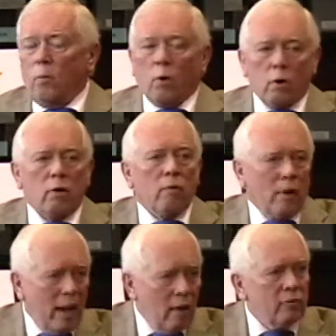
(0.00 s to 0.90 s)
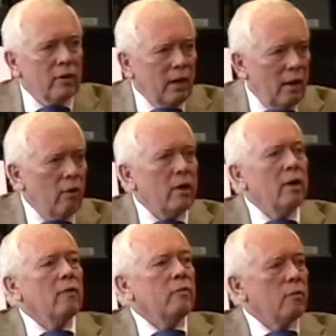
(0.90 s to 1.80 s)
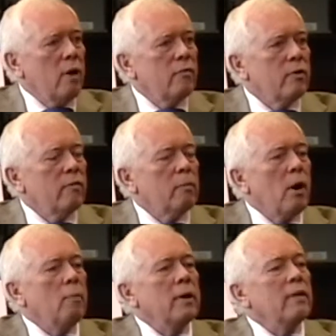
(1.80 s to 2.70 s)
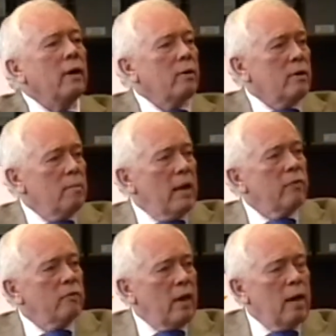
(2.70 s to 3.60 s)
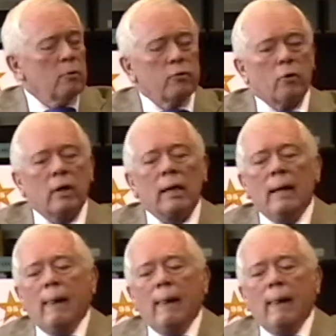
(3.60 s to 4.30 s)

worker housing area of the Ruffner property there out of Campbell's Creek,